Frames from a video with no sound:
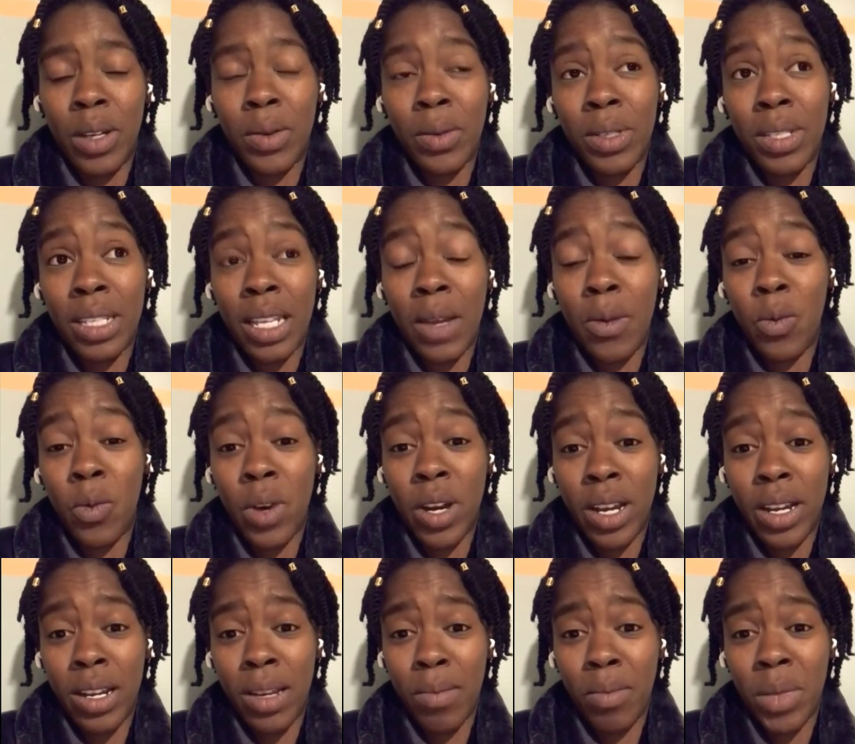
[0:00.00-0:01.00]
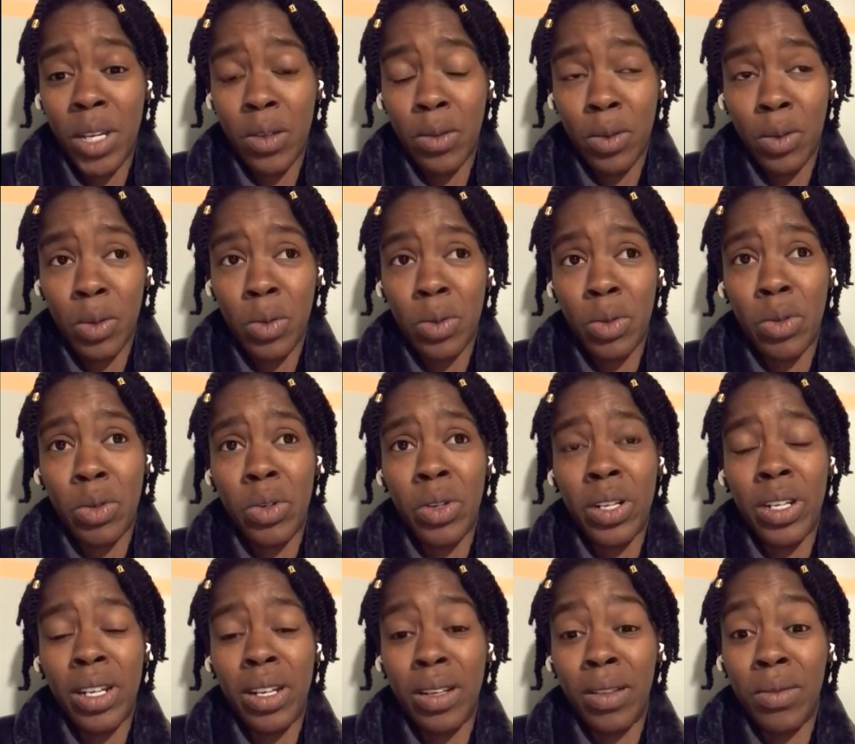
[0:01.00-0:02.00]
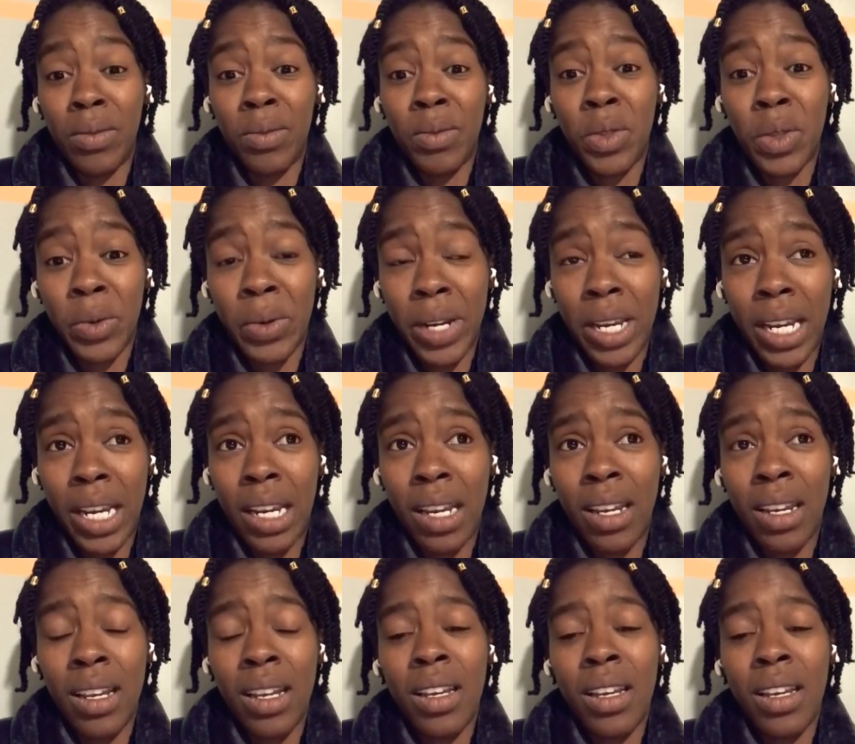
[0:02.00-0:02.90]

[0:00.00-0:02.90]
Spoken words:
would say one in middle school and then three